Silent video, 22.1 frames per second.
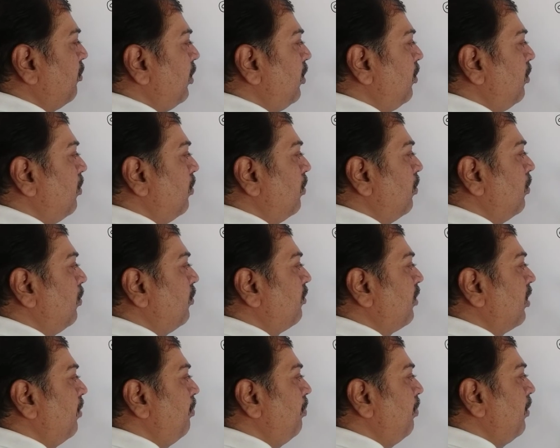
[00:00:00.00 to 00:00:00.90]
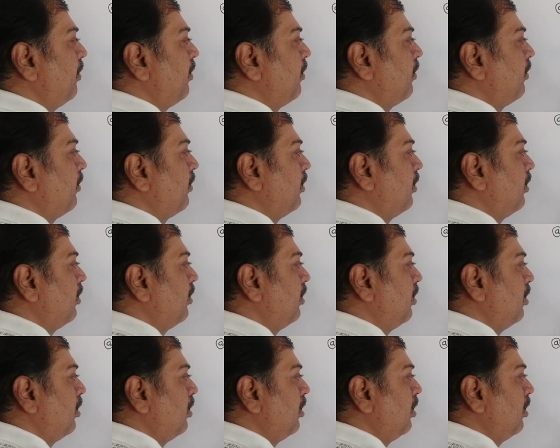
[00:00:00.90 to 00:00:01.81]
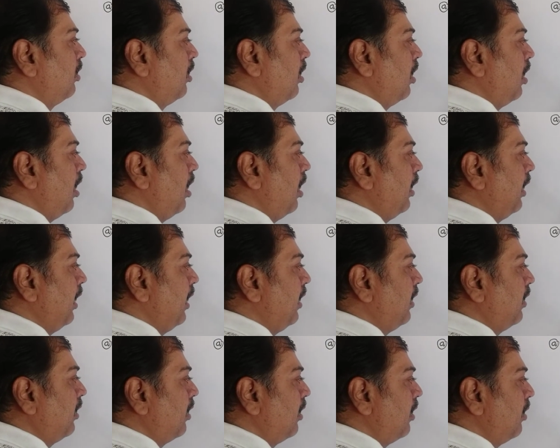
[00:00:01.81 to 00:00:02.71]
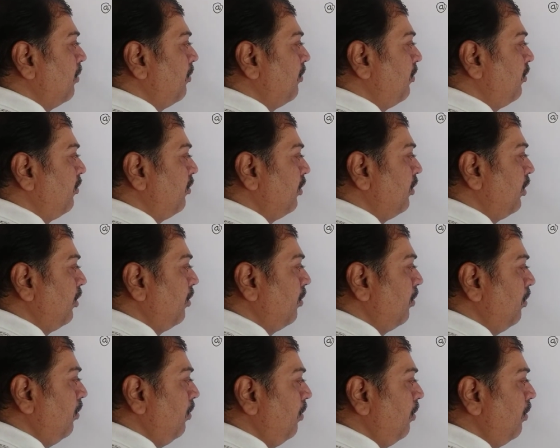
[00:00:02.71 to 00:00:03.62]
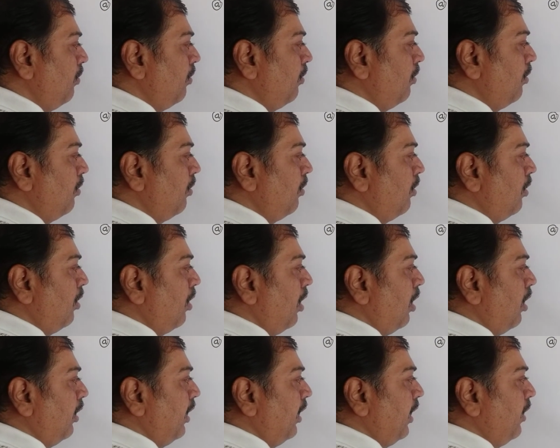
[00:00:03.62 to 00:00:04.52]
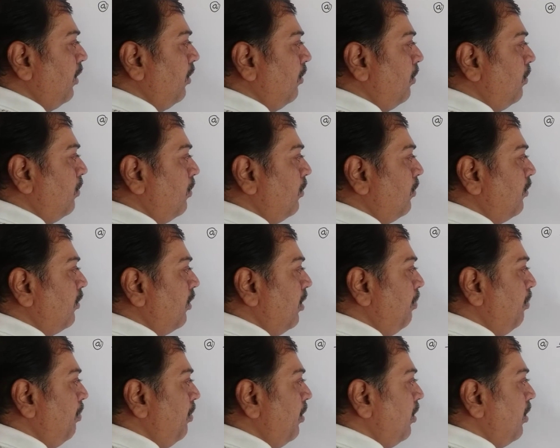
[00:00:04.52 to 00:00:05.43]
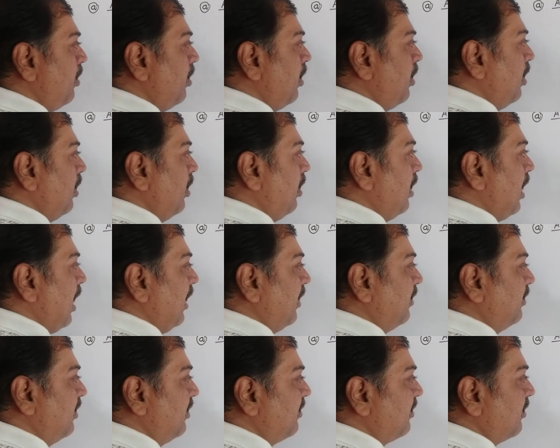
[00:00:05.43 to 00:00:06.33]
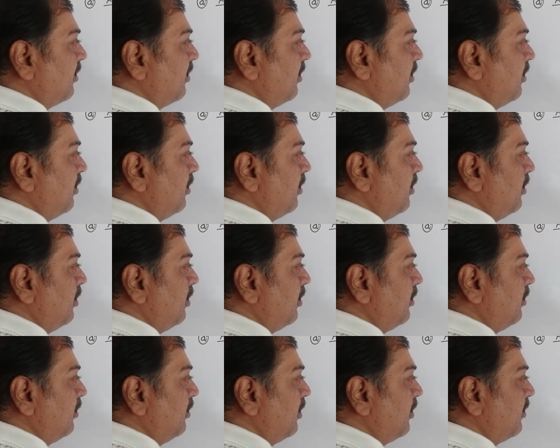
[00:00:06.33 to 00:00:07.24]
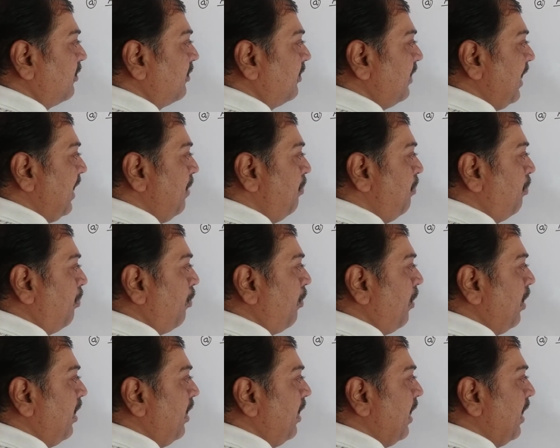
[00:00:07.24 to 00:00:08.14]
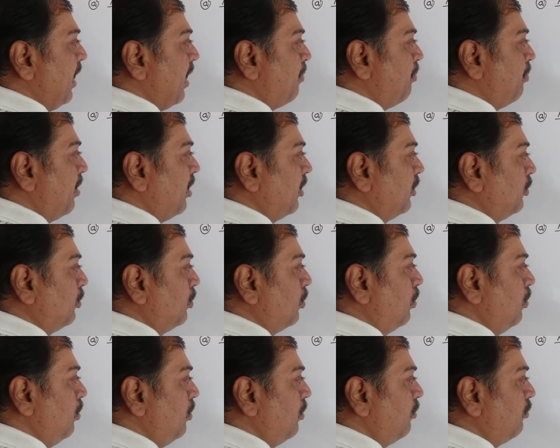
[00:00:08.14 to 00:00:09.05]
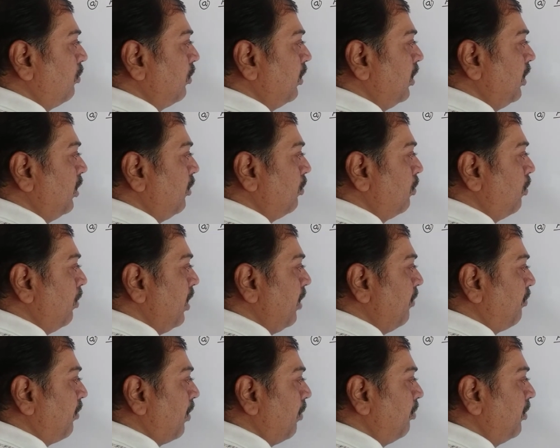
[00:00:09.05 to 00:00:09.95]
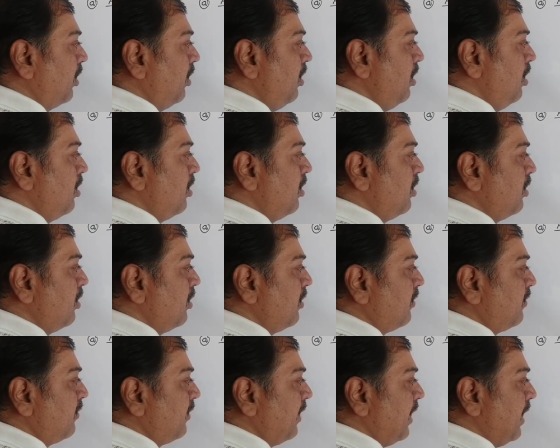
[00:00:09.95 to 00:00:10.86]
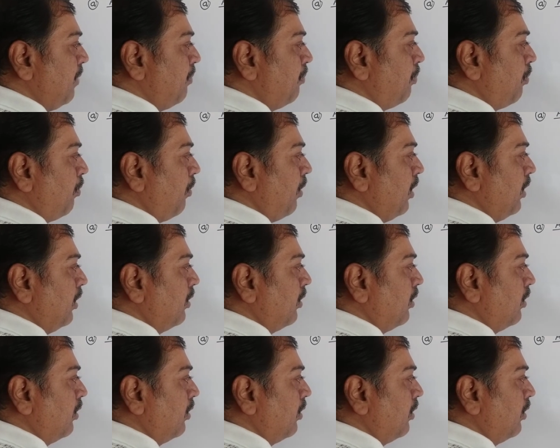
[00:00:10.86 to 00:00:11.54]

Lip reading: it goes up, again comes 0, again goes up like this. The same point they are must go. So it is going from the same point.